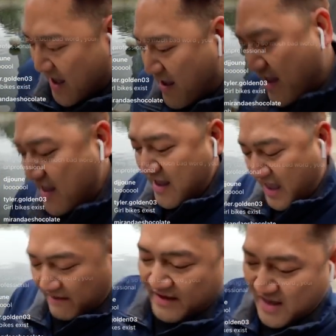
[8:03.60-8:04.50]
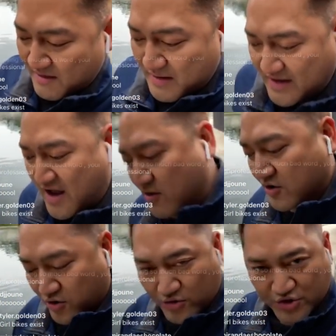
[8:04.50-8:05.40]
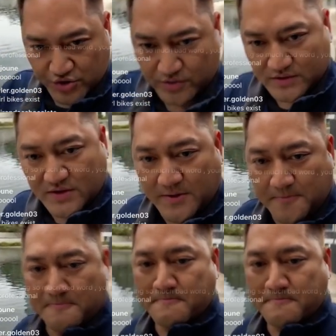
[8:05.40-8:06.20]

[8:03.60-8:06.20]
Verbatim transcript: have hand me down girl shoes.